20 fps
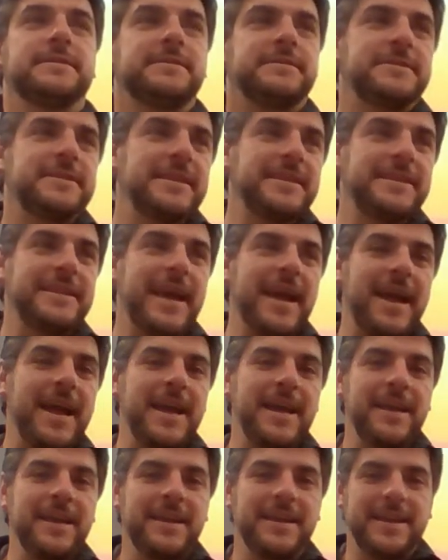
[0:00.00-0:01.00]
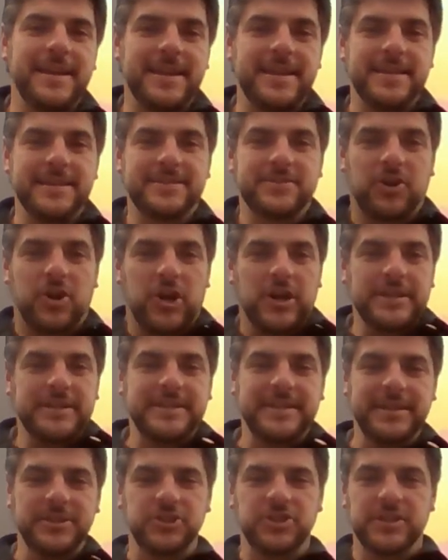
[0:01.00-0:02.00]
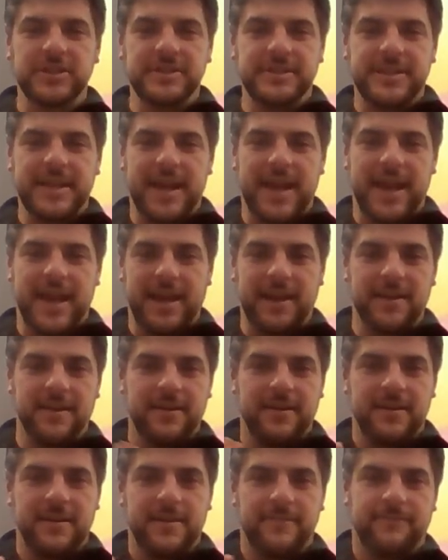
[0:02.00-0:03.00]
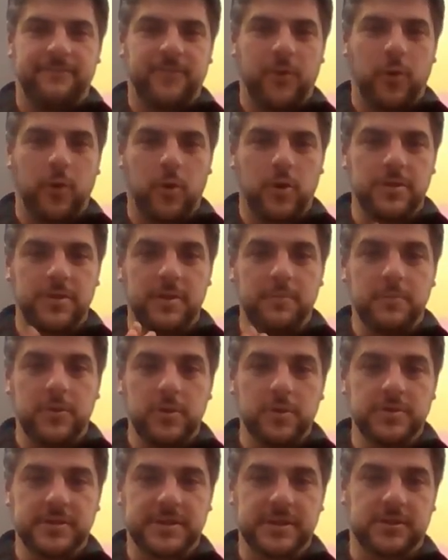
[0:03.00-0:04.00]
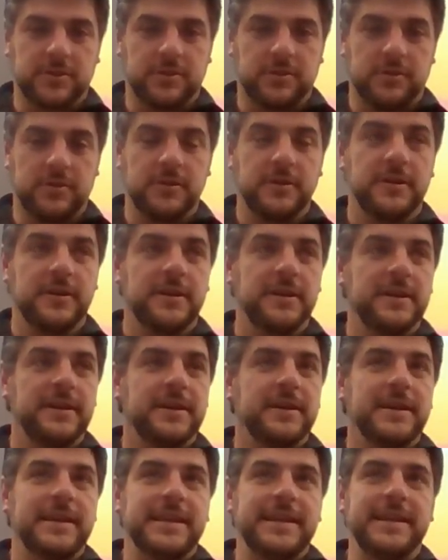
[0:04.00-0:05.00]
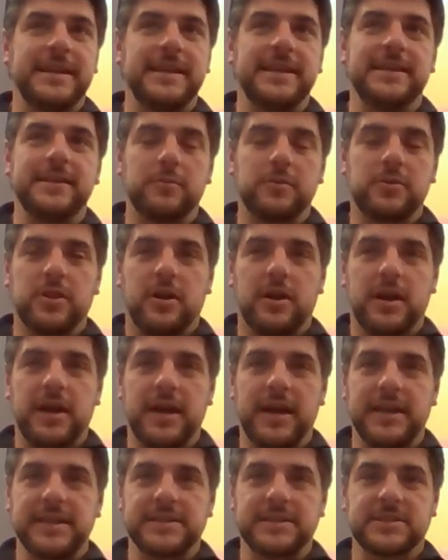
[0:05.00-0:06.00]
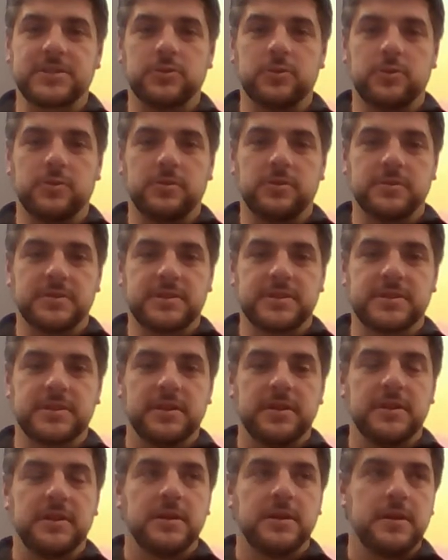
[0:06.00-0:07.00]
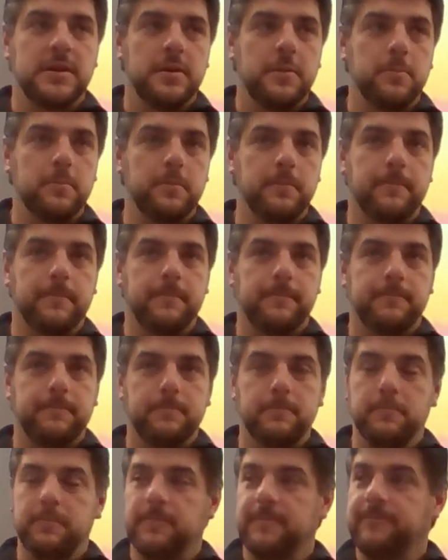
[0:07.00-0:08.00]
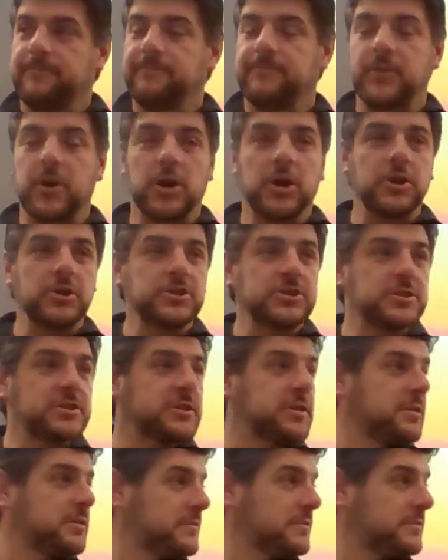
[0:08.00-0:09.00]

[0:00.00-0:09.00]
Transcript: Today is audition day for the musical, Enumclaw High School's first